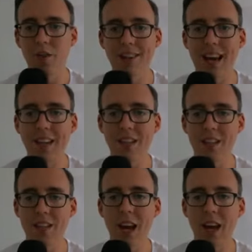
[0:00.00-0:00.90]
for Texas
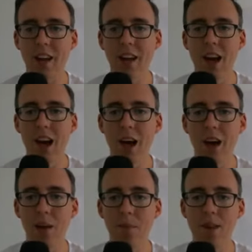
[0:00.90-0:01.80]
Tech.
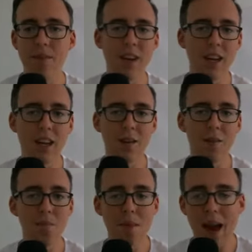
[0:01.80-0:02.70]
If he
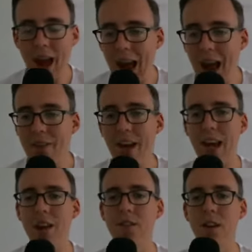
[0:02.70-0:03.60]
can have a
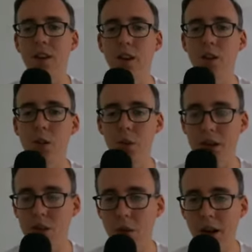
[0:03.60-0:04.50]
handful of those with
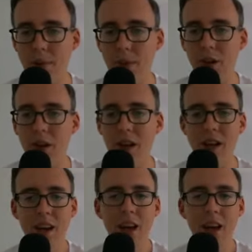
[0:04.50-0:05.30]
his running ability,